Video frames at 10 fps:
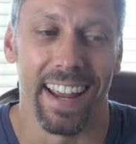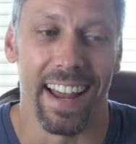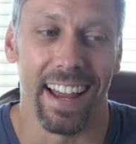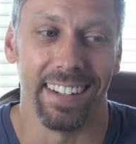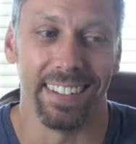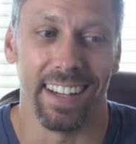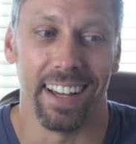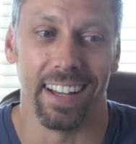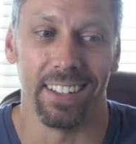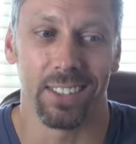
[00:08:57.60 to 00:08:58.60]
and
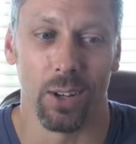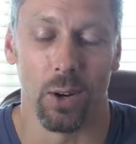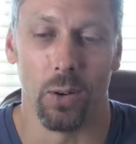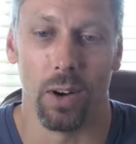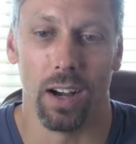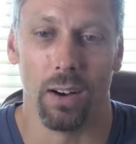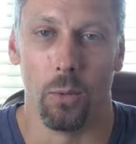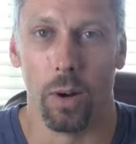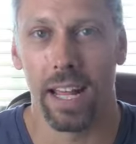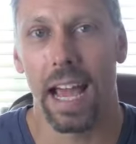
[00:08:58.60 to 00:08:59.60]
uh, so
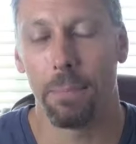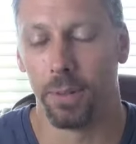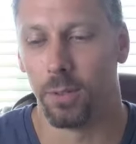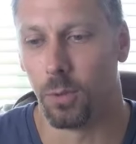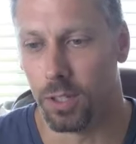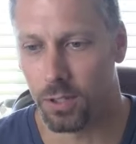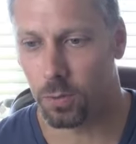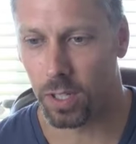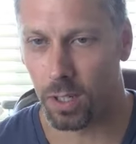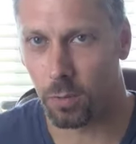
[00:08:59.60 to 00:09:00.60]
what happened was
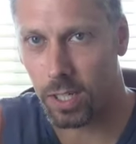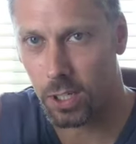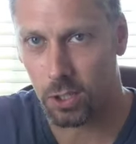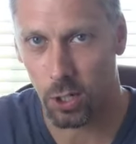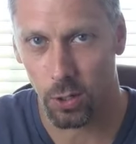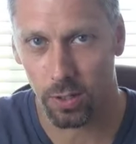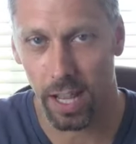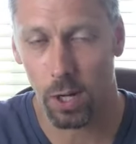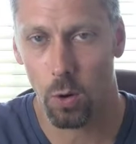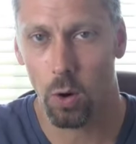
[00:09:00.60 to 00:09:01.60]
we, we turned
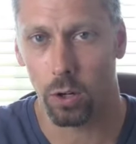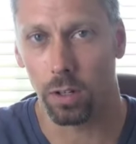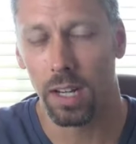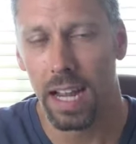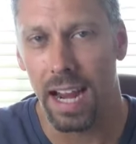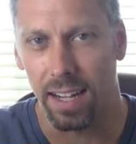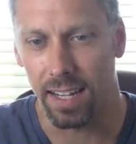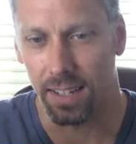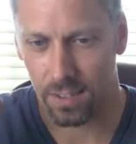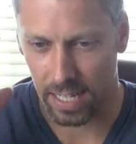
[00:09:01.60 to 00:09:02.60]
that corner and
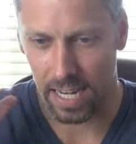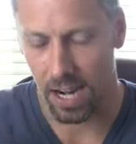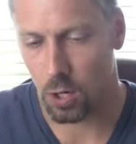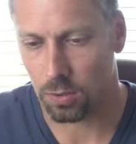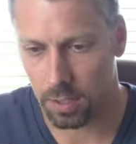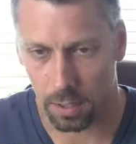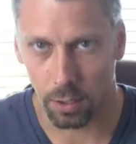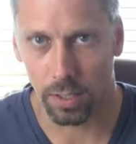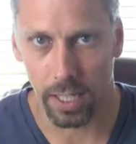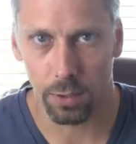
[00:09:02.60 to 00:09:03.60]
it was like I heard this
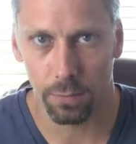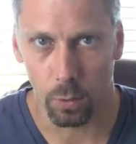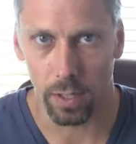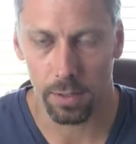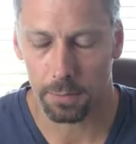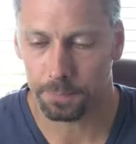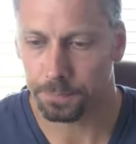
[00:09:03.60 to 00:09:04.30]
little inner voice.